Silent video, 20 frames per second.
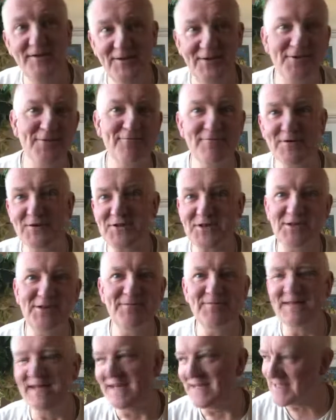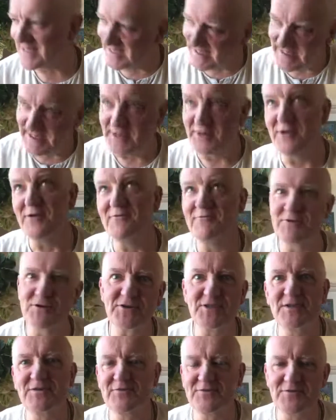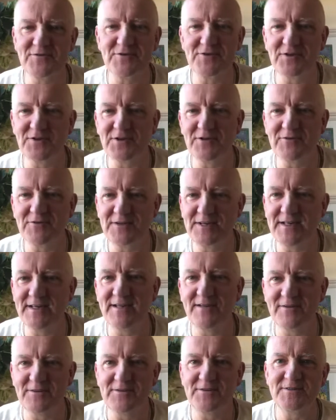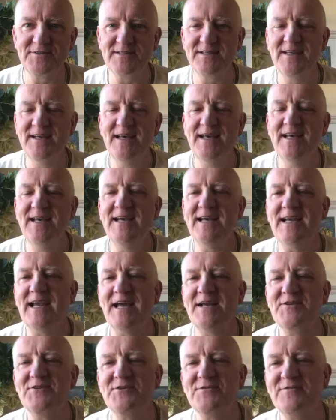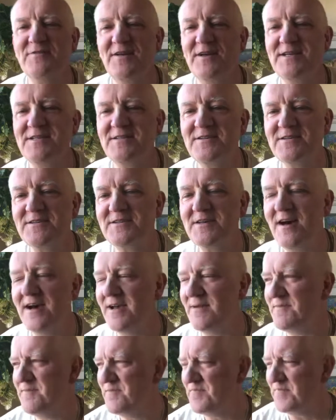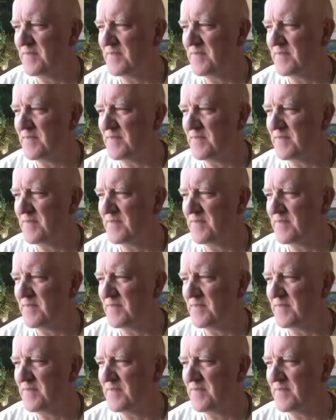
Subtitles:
you're rushing up the escalator, you're rushing through security, just to catch your flight on time.